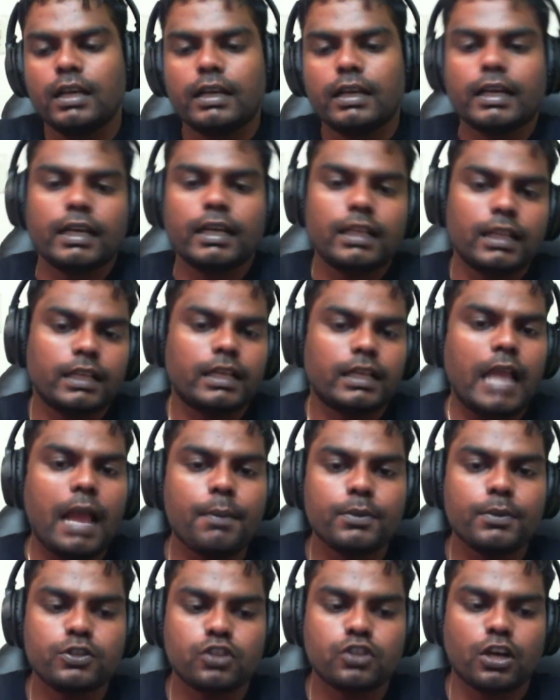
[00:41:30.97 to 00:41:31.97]
kind of like
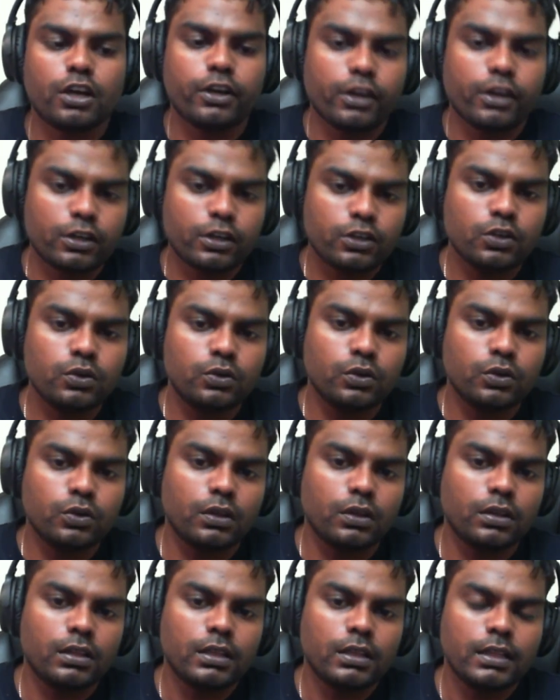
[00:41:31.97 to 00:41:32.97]
Amazon or Google.